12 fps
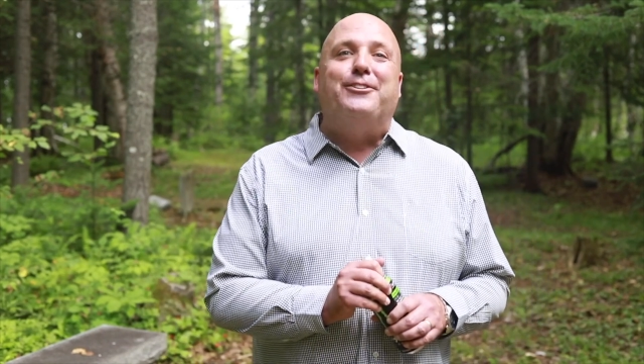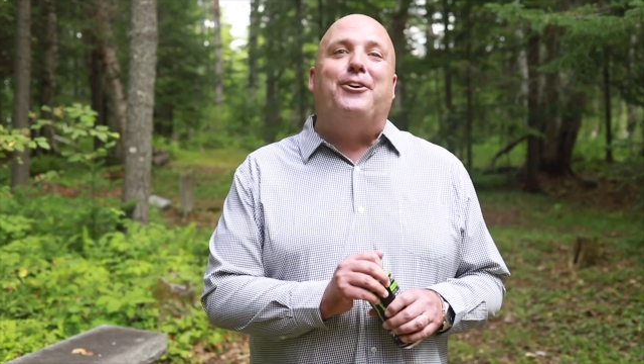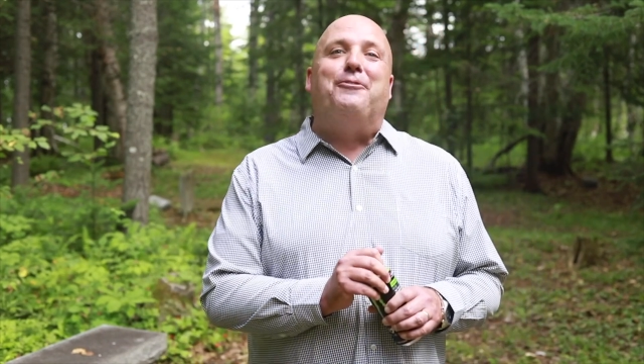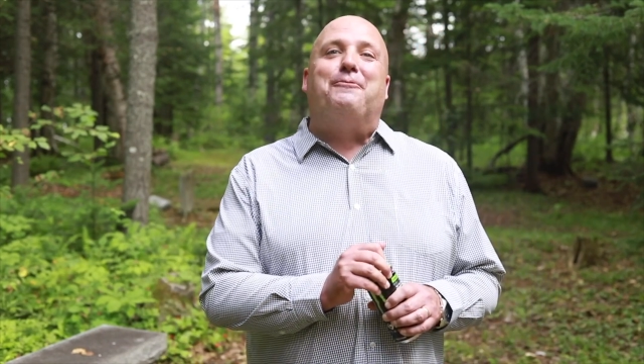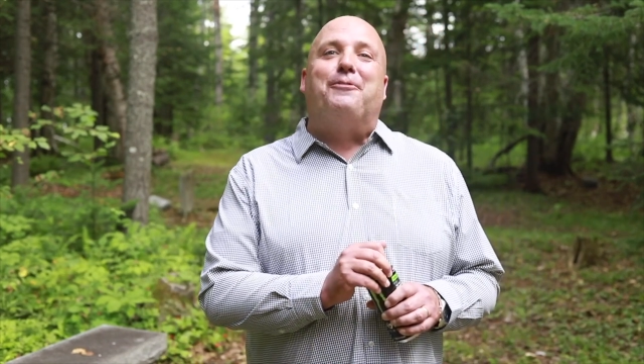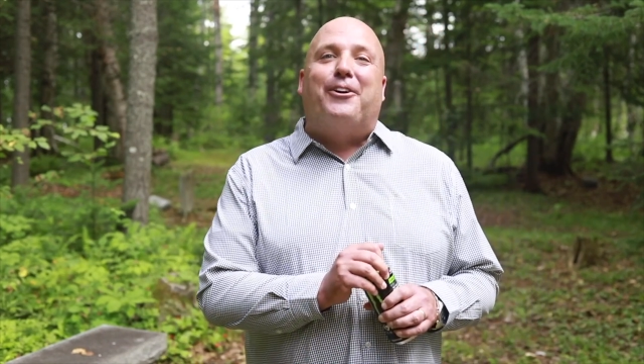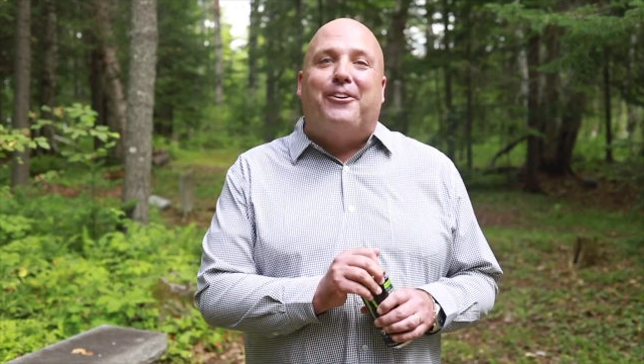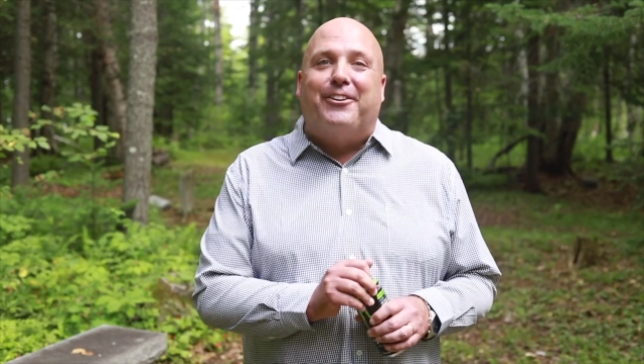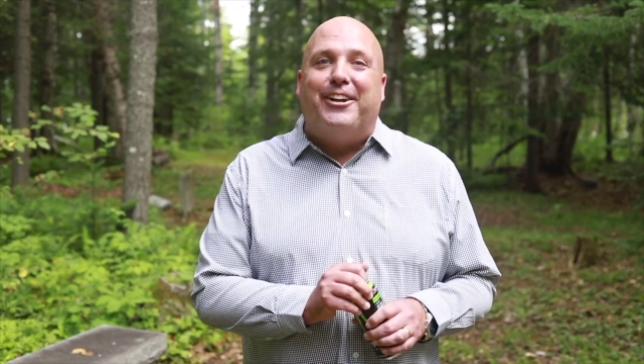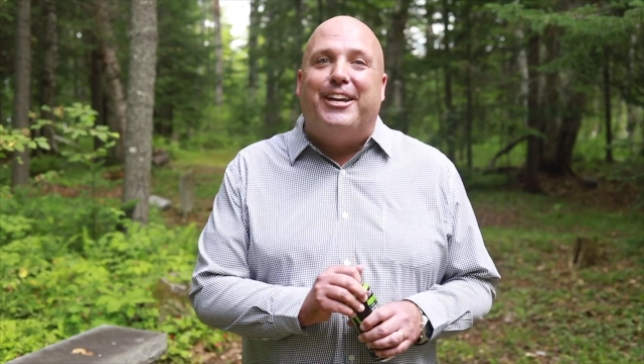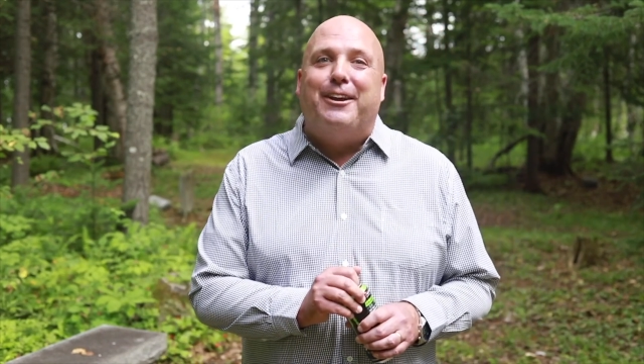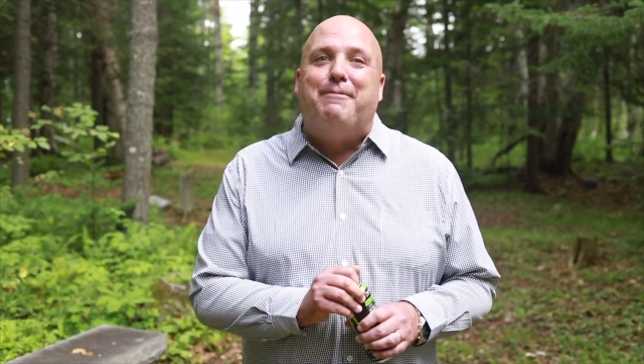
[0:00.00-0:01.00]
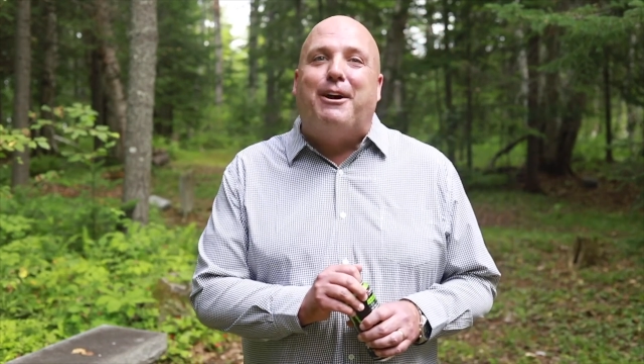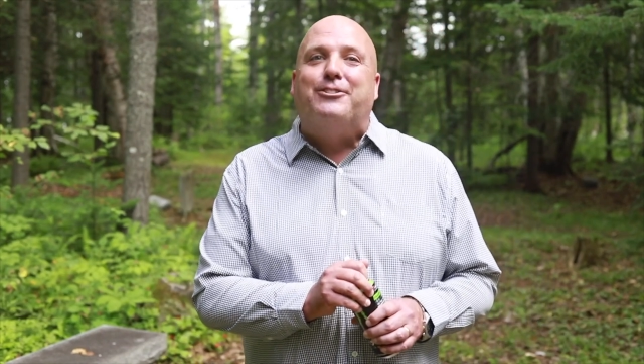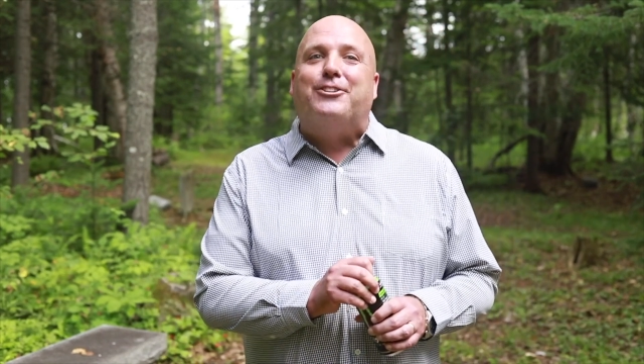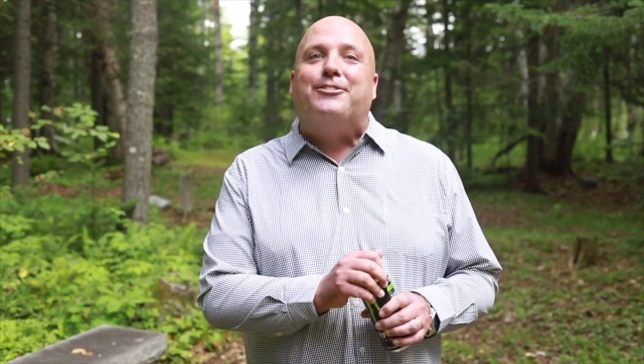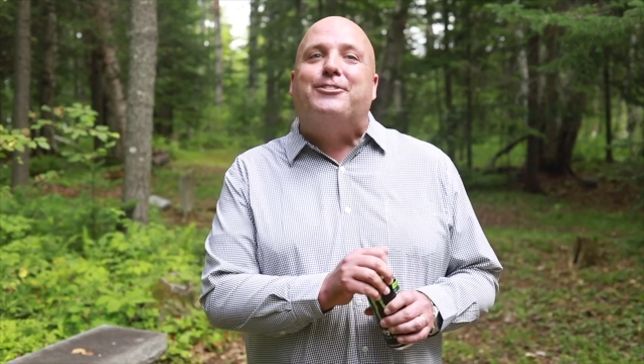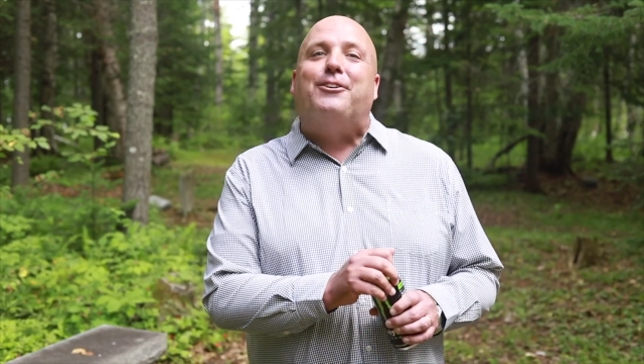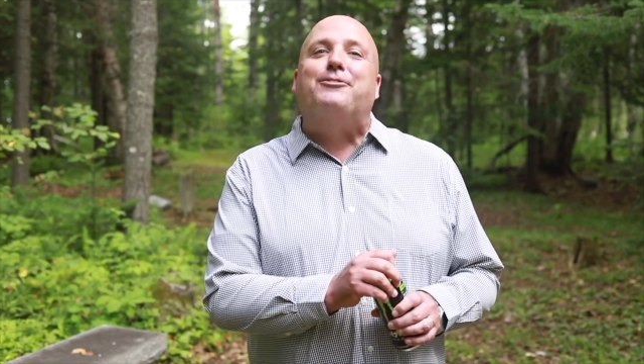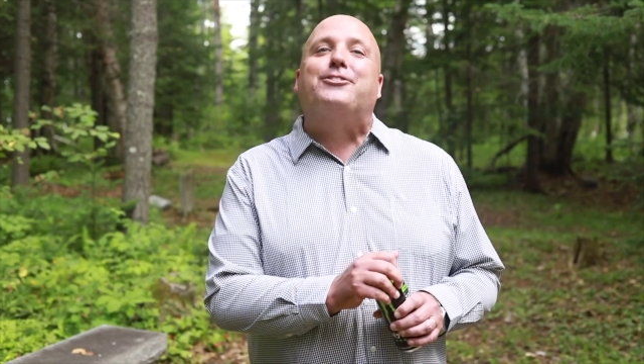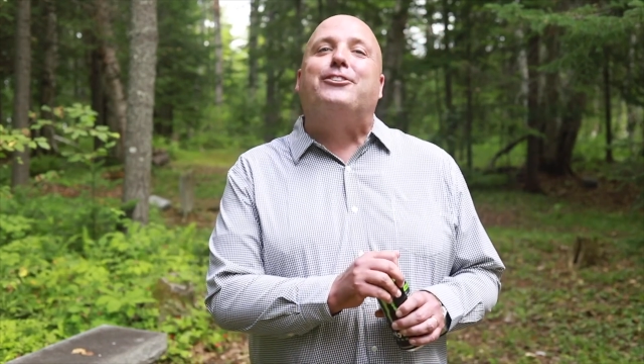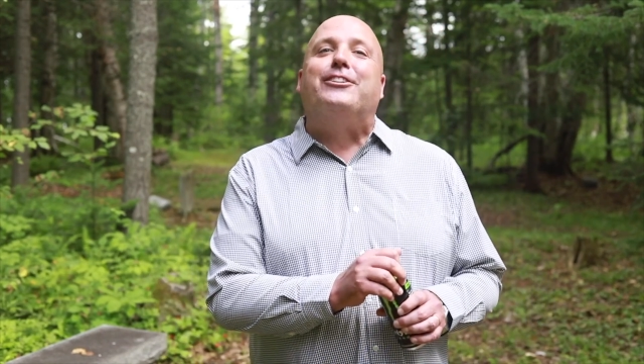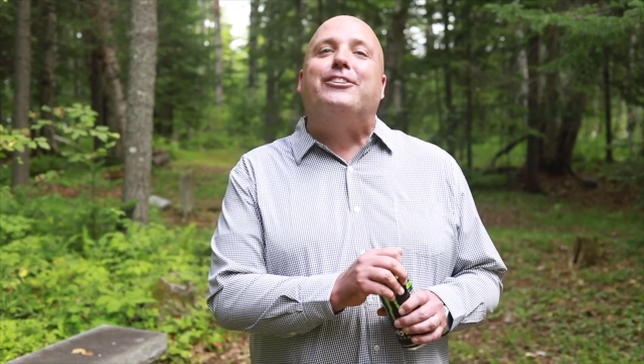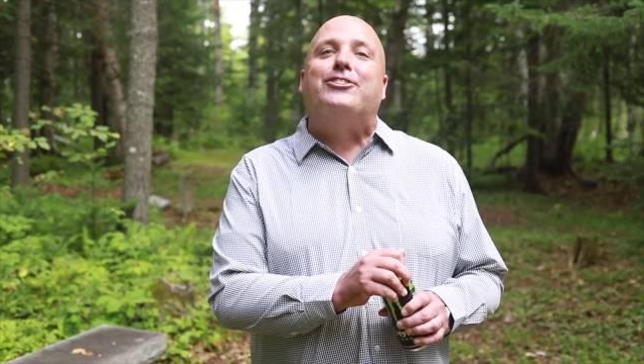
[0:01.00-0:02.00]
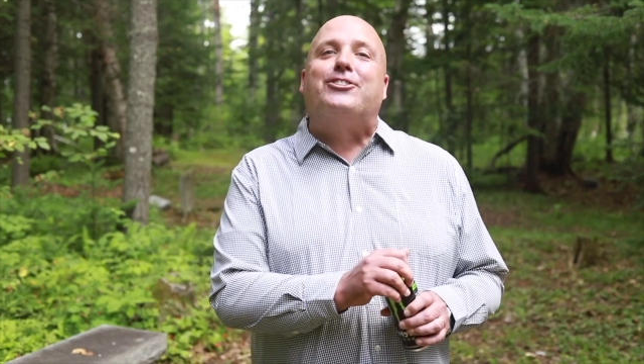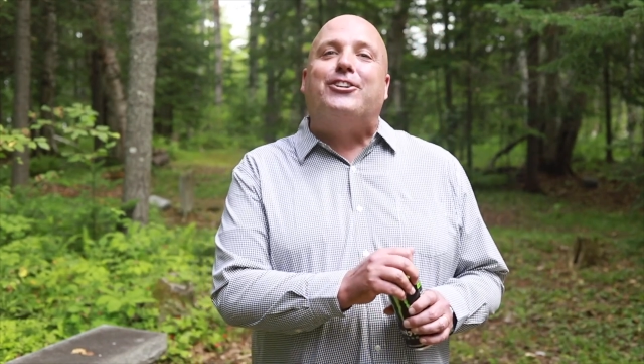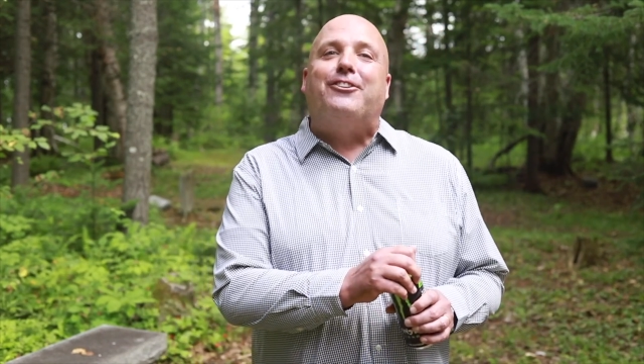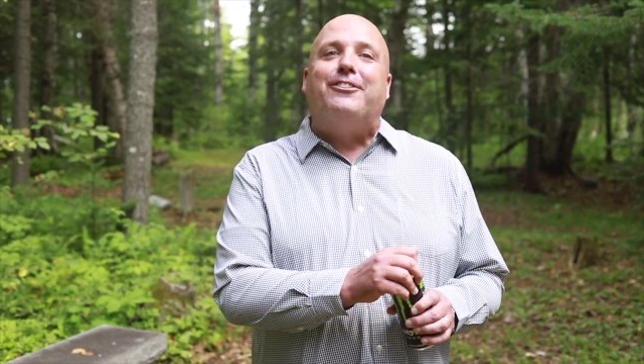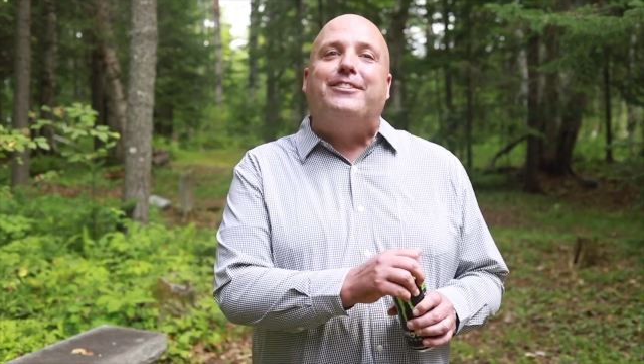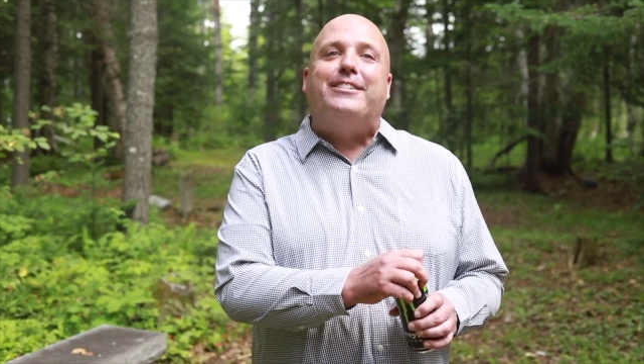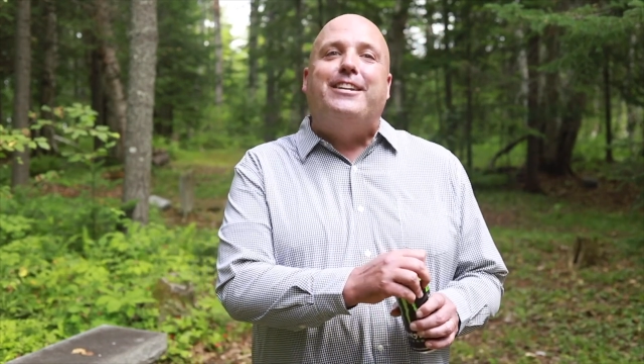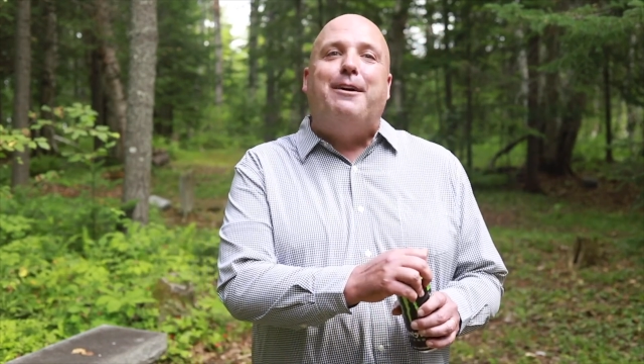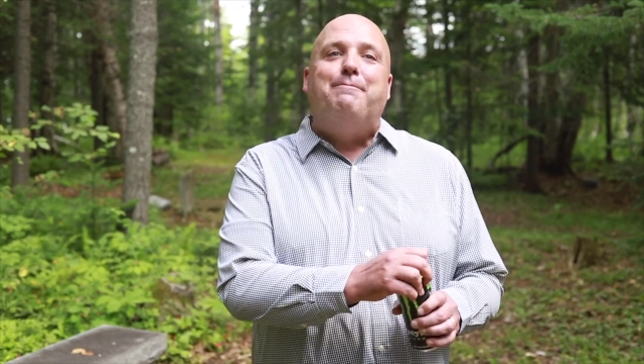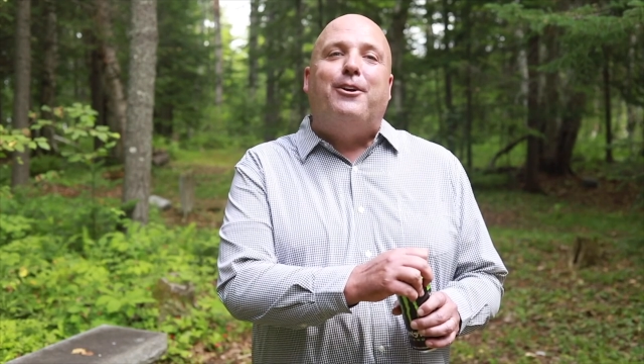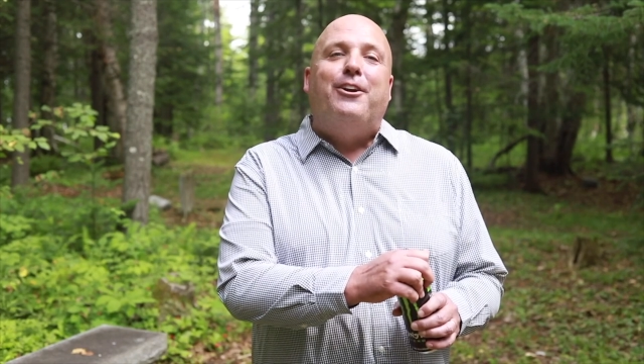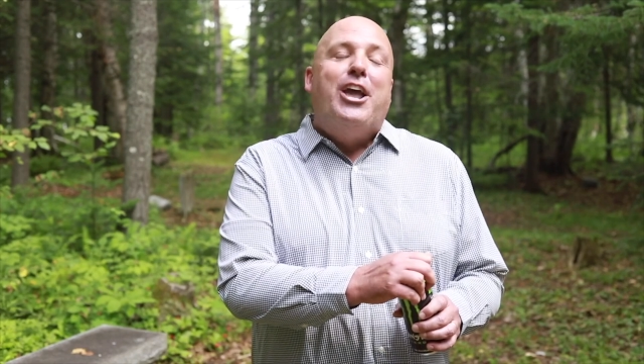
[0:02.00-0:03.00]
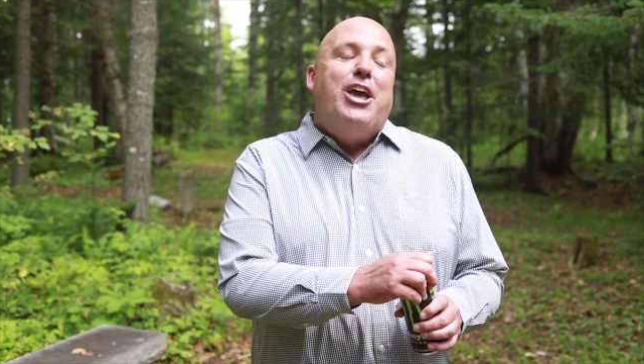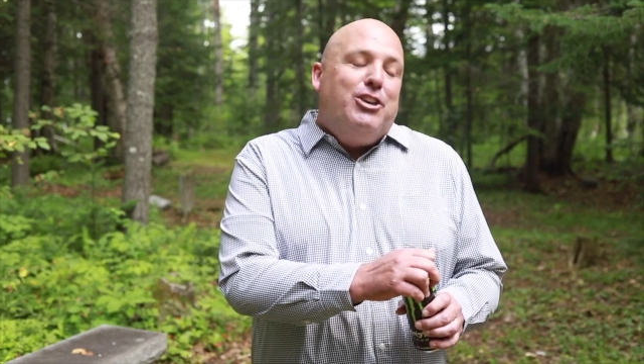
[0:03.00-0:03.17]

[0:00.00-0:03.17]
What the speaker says: Don't worry about your social insurance number.